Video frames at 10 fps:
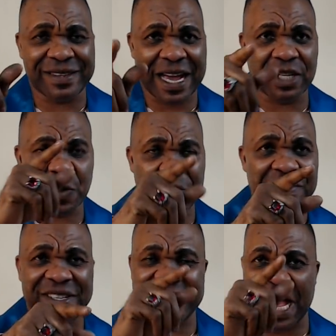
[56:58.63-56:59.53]

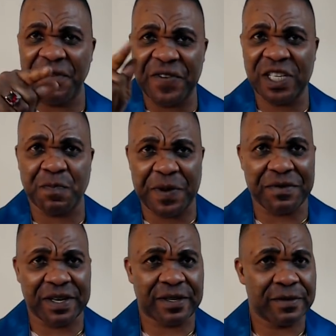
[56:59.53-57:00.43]
spirit, selfish
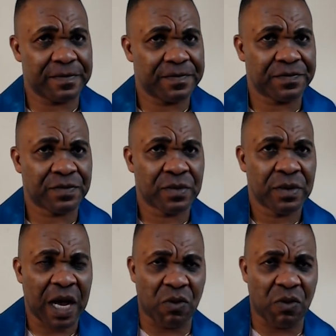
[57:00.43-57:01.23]
spirit. And